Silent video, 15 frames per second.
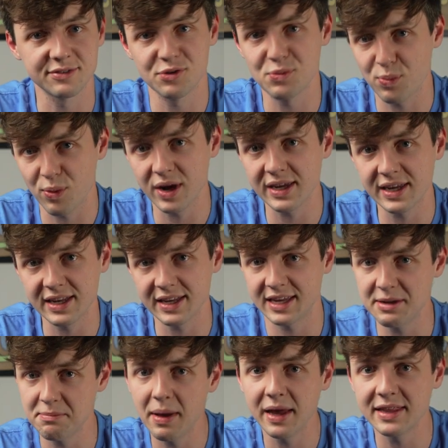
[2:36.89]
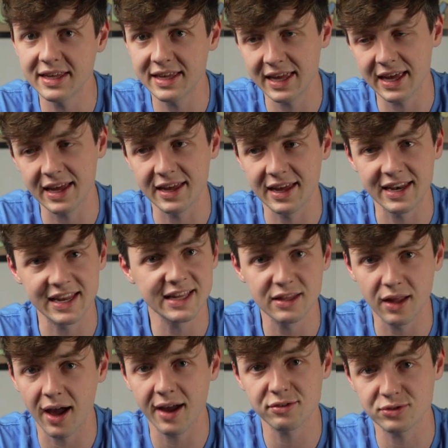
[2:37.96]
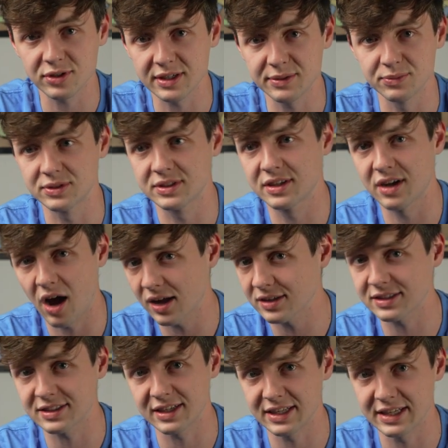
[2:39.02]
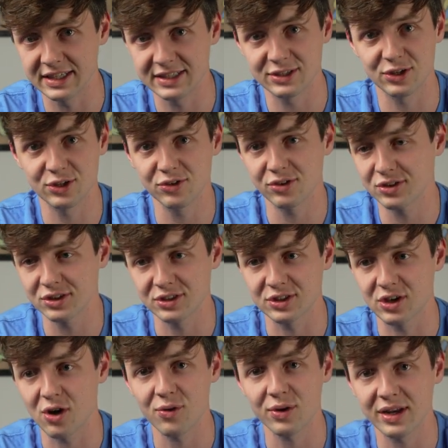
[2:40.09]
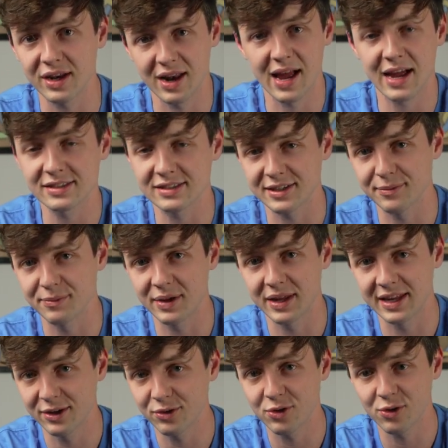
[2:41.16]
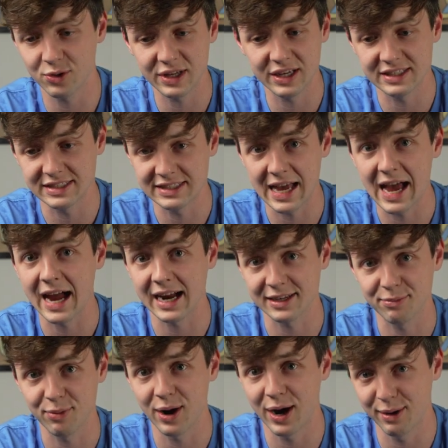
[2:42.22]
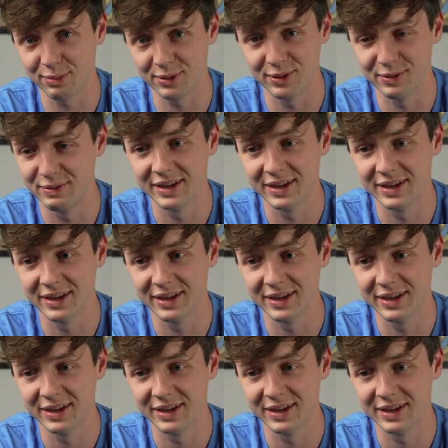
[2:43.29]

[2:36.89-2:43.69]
If you break it, he made the kit, and he live streams constantly, so you can just go in and ask him, and he'll know the exact problem.